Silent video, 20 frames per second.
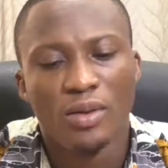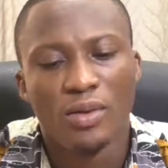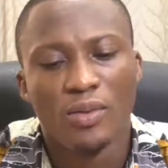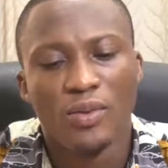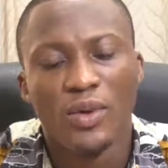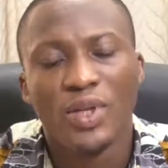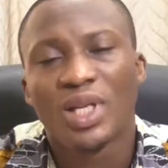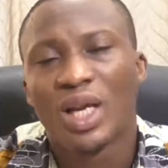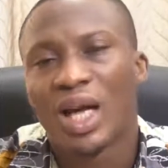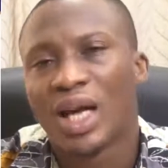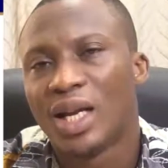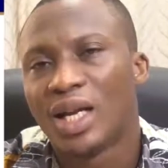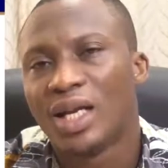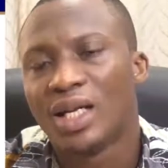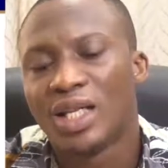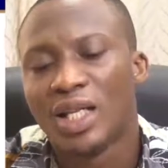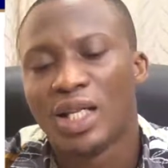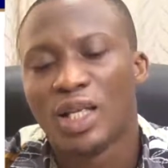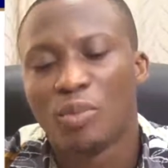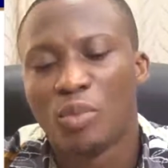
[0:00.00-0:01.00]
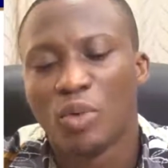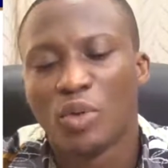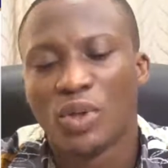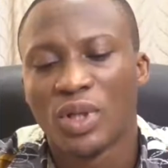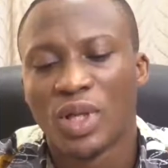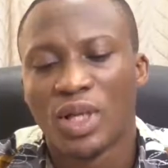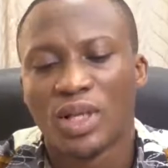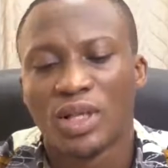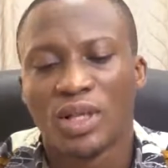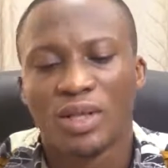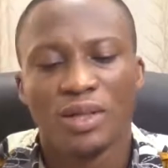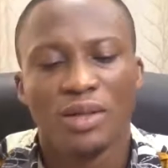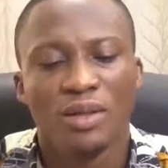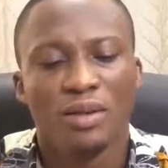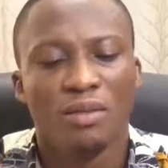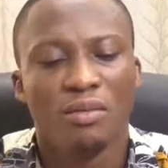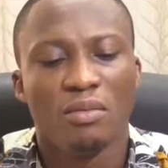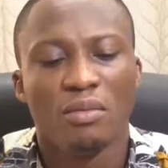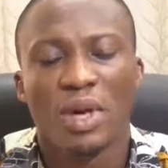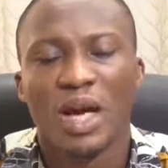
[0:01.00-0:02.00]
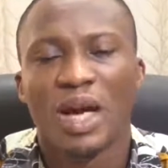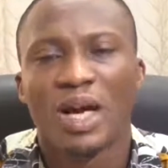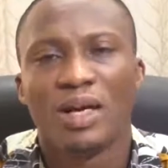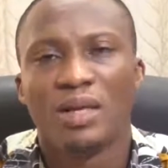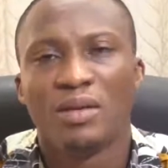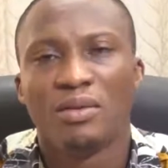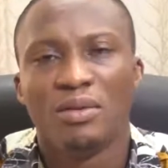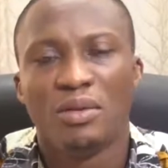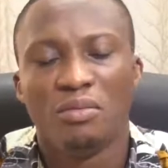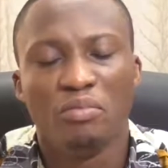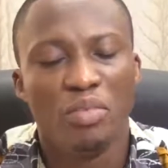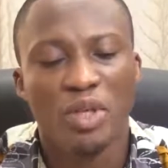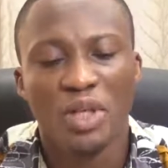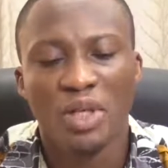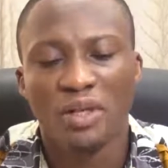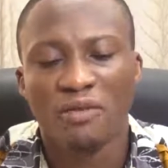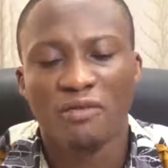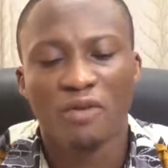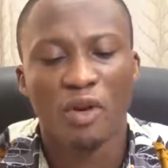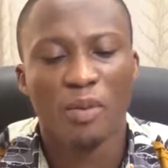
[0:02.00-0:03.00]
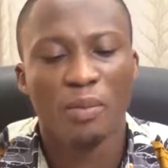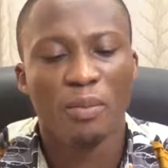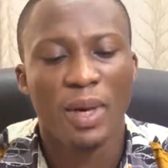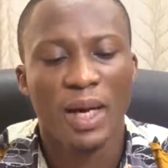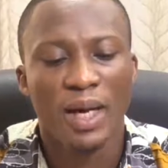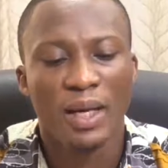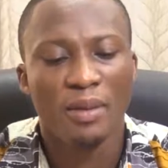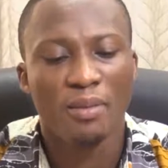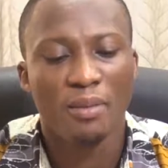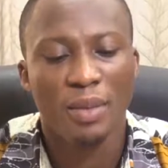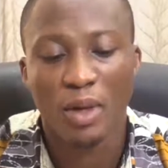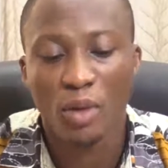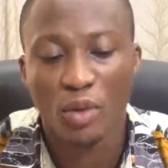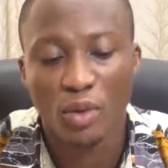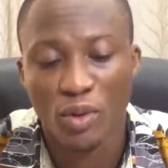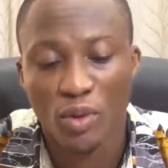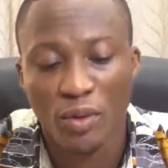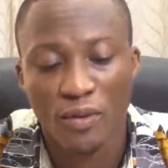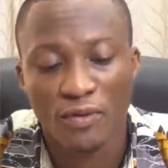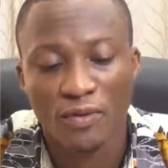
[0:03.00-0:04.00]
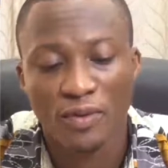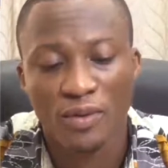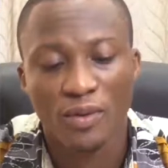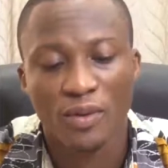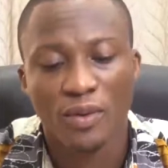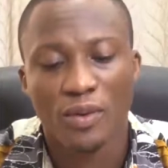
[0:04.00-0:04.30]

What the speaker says: Risk analysis process are being developed by Microsoft,